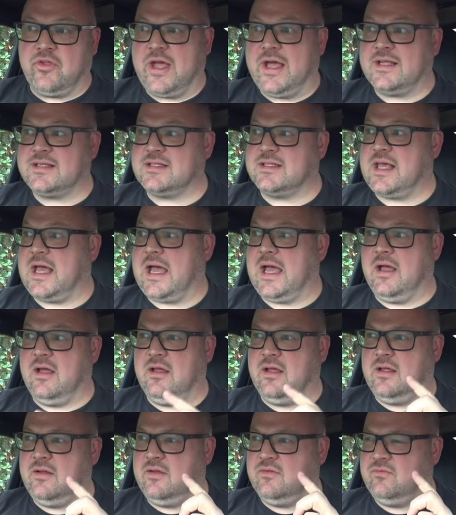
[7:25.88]
Has that
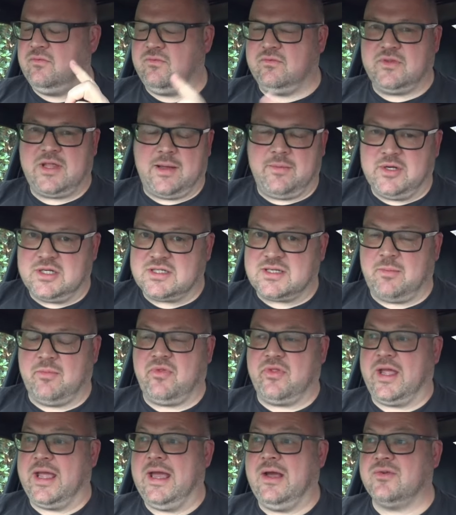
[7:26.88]
damaged
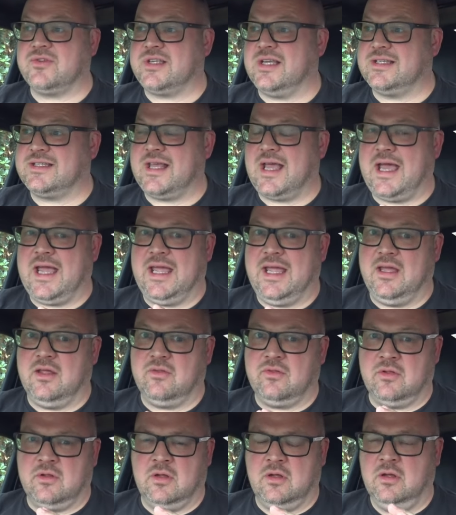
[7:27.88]
something else? Has that hit
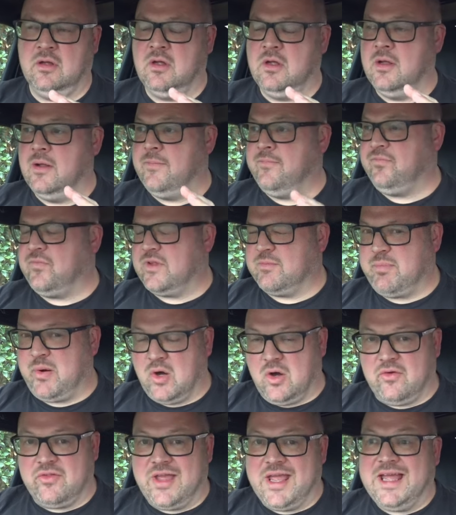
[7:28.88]
the
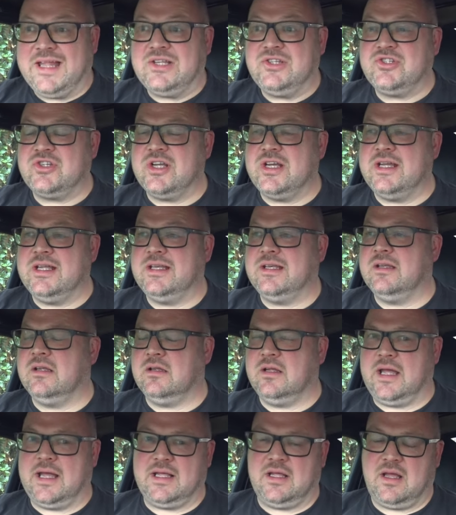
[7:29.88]
part of the engine?
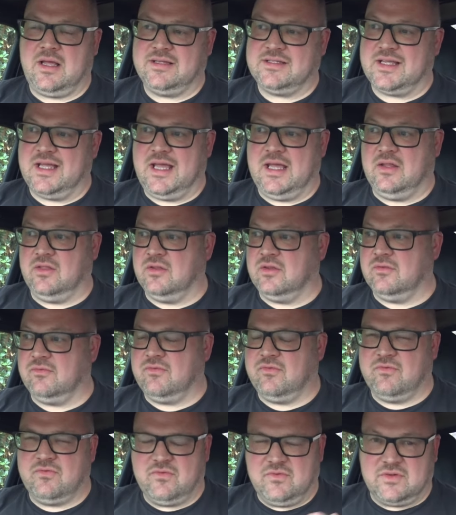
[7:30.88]
Uh, has it hit the
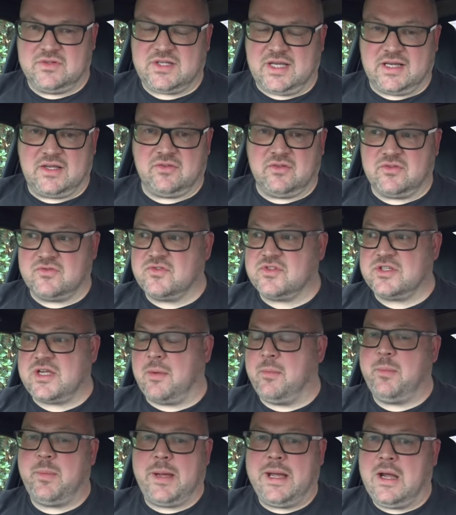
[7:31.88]
taken the
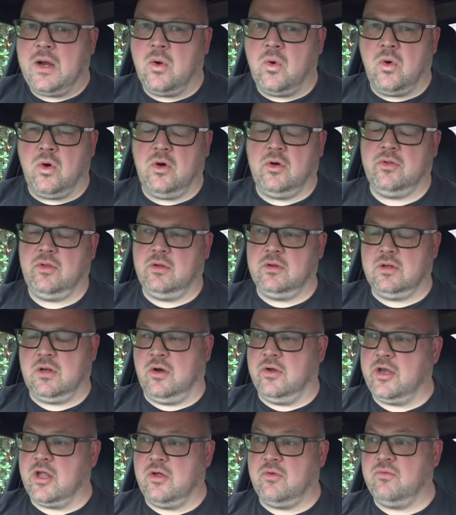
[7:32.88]
sump out? I,
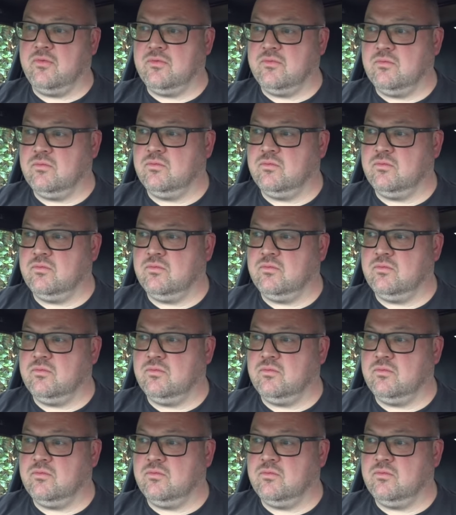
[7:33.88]
I know,